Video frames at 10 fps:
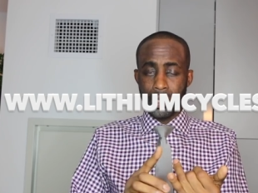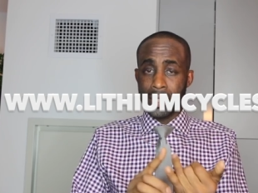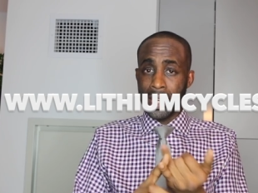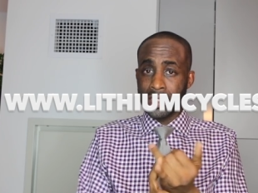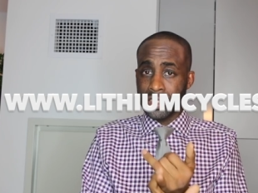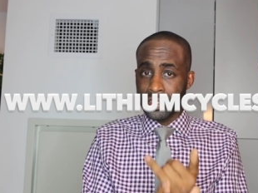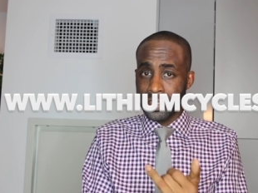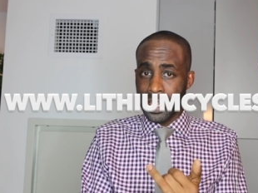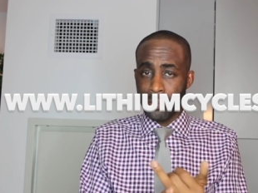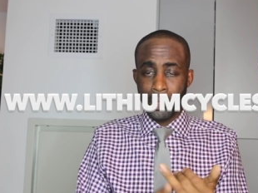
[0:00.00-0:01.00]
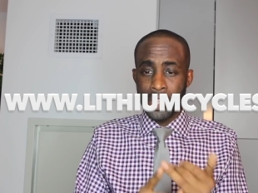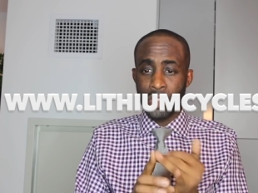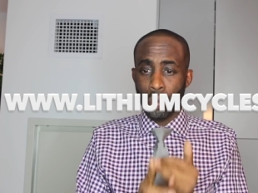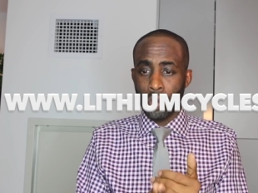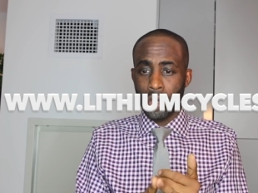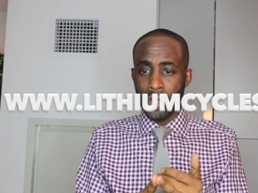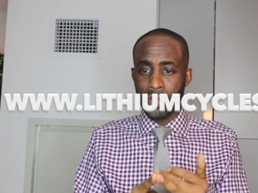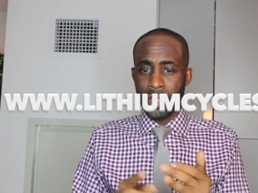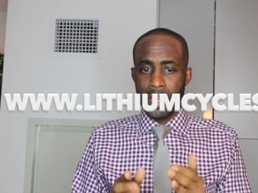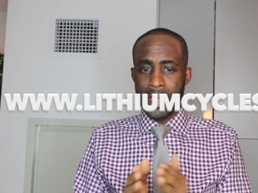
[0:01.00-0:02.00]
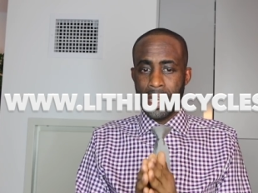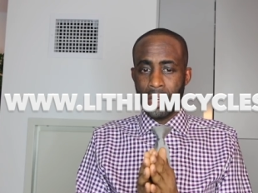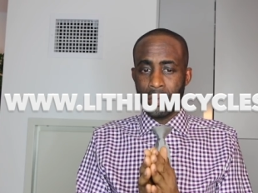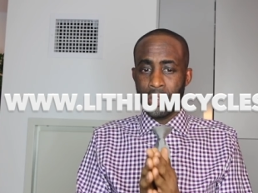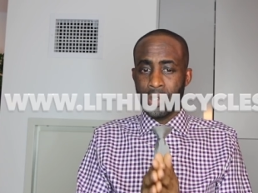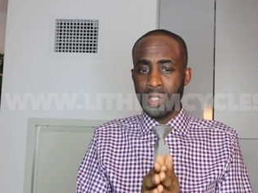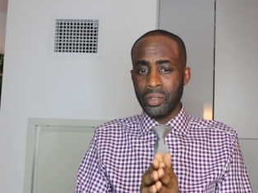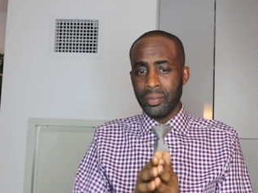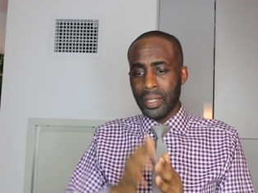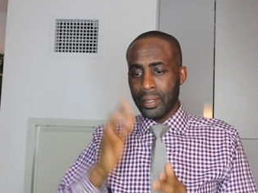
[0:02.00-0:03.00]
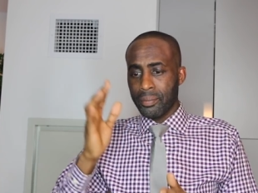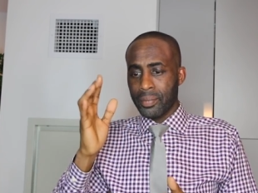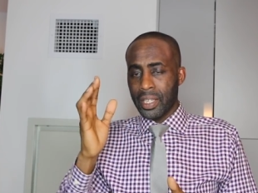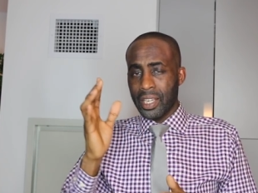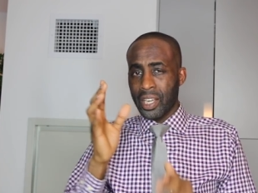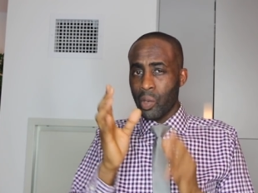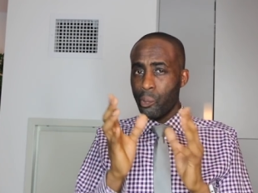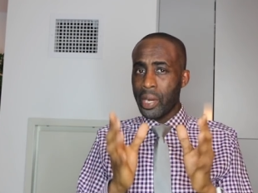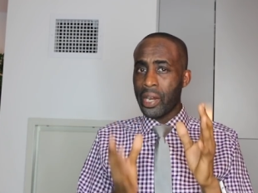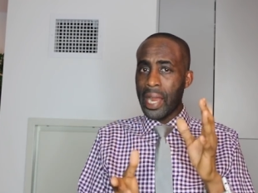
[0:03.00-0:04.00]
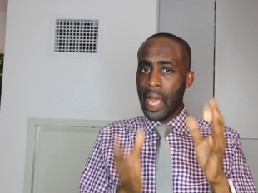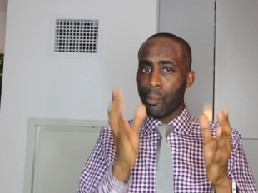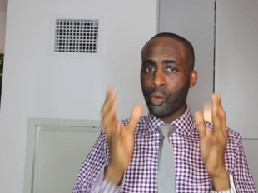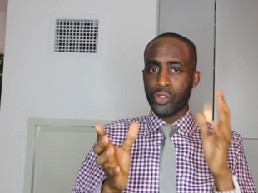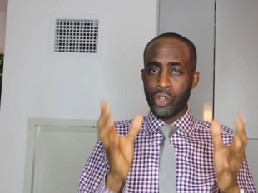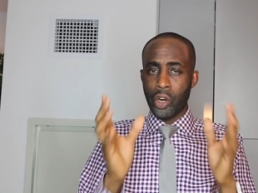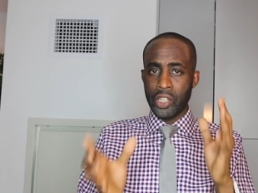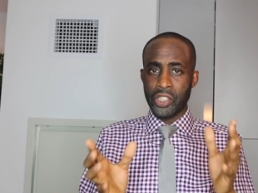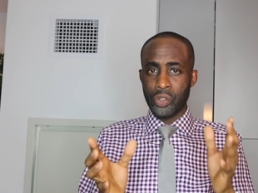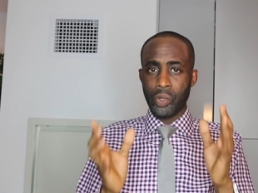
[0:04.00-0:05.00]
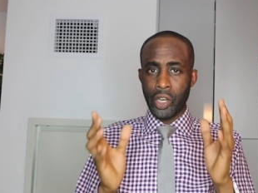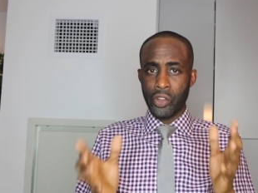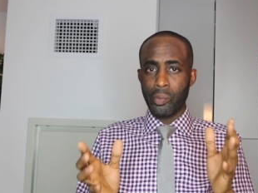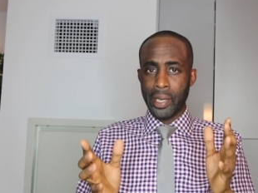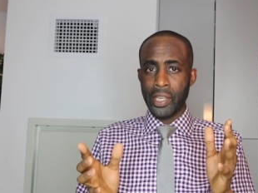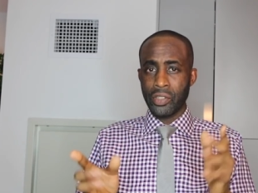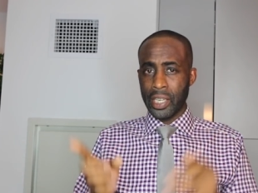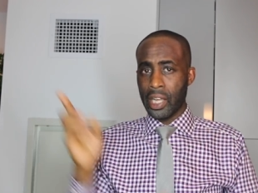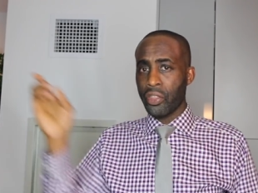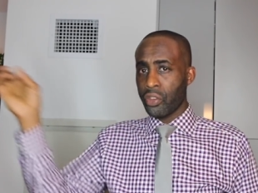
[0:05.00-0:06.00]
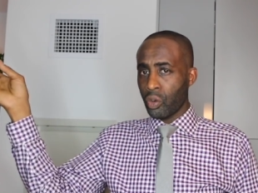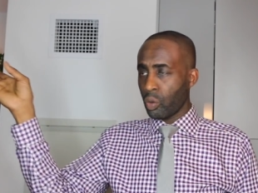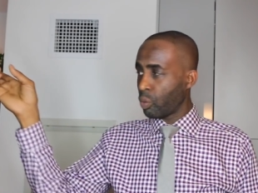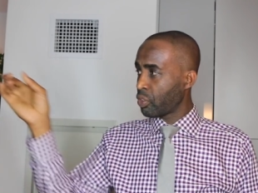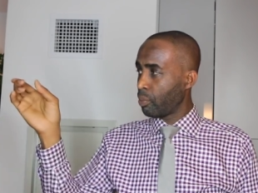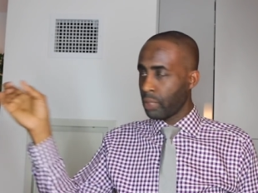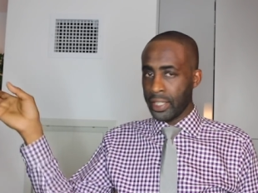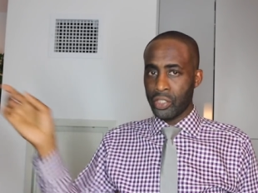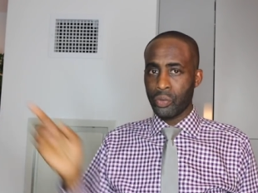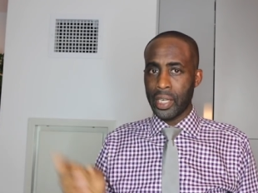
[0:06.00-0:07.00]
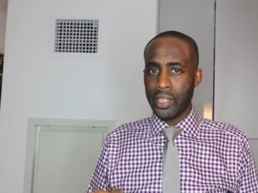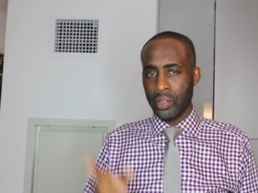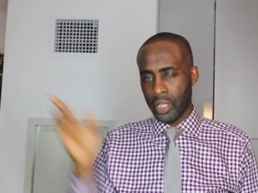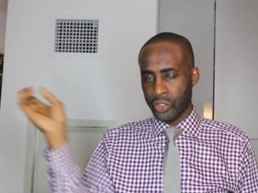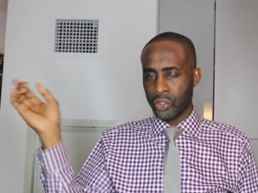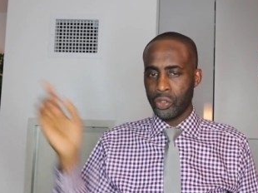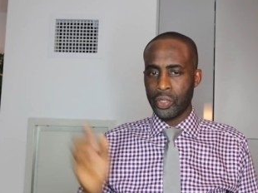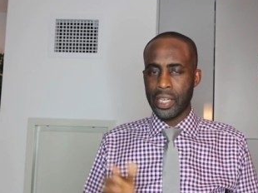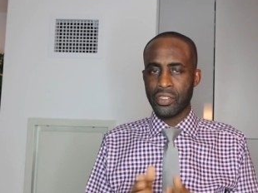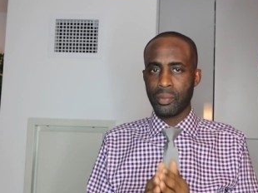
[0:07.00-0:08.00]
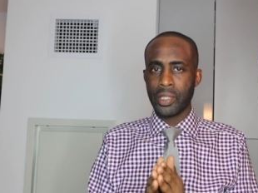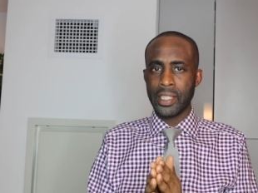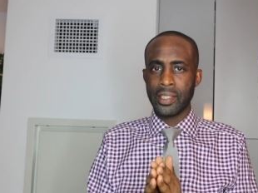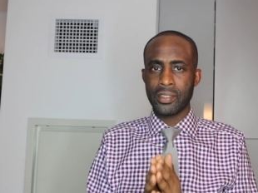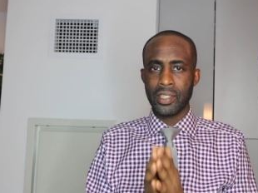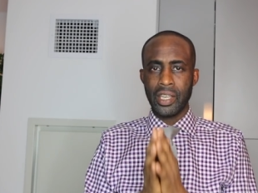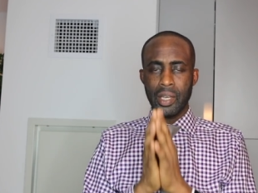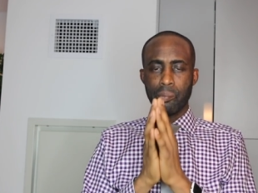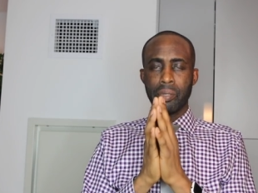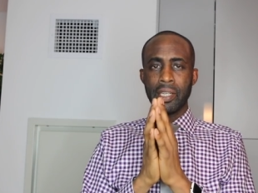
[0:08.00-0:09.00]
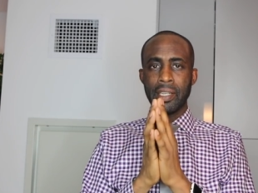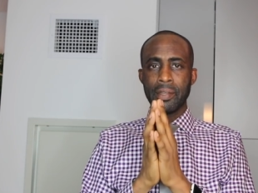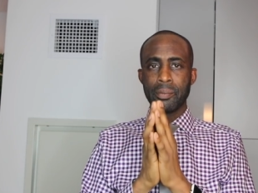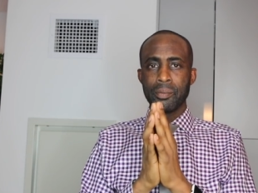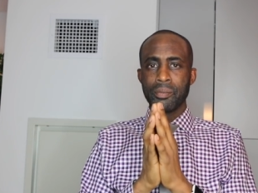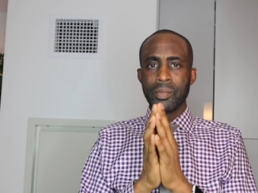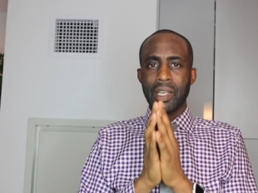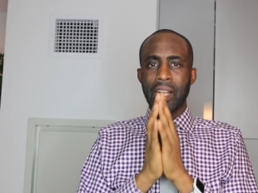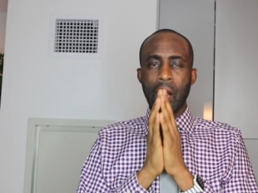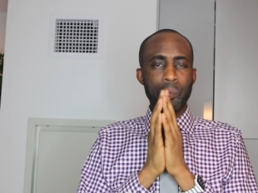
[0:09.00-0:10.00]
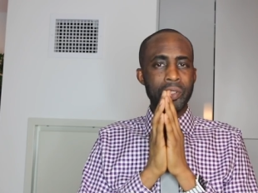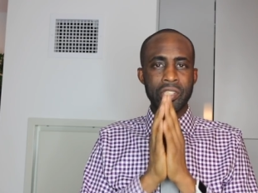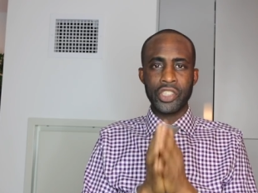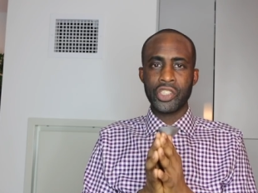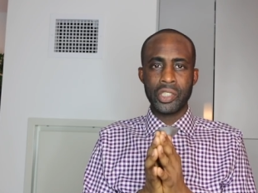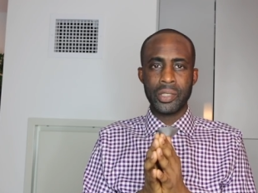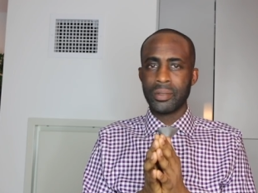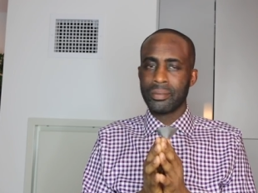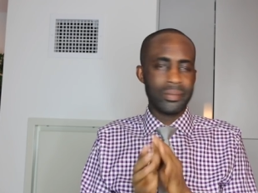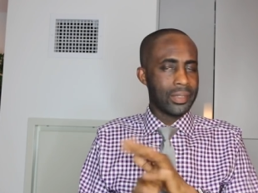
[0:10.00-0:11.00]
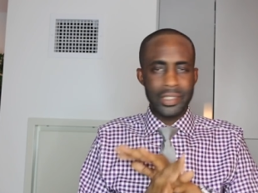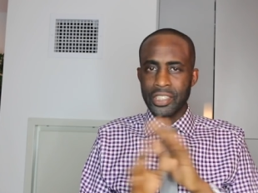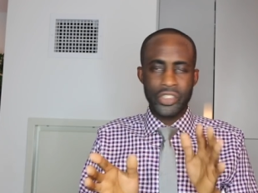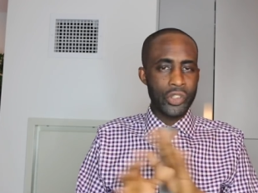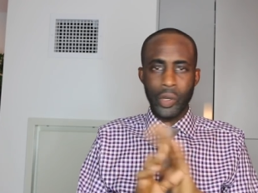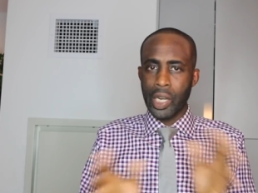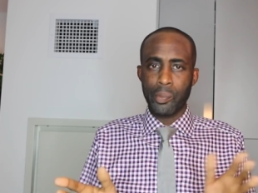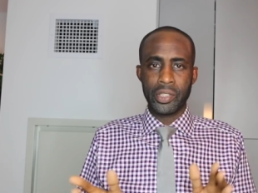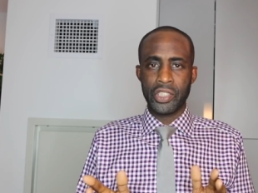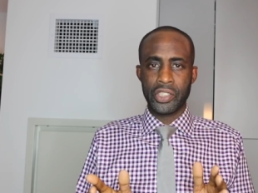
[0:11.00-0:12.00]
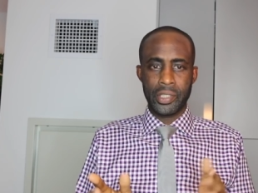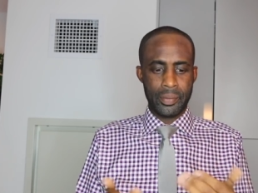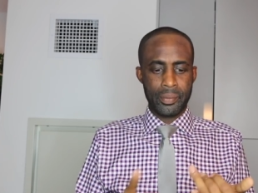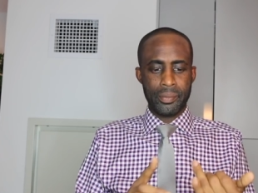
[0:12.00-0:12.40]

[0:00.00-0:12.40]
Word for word: Not just that, but in the world. Now, you could compare apples and oranges with other bikes, and I'll throw some links right here. I'll show you guys some links. But competition, there's no competition.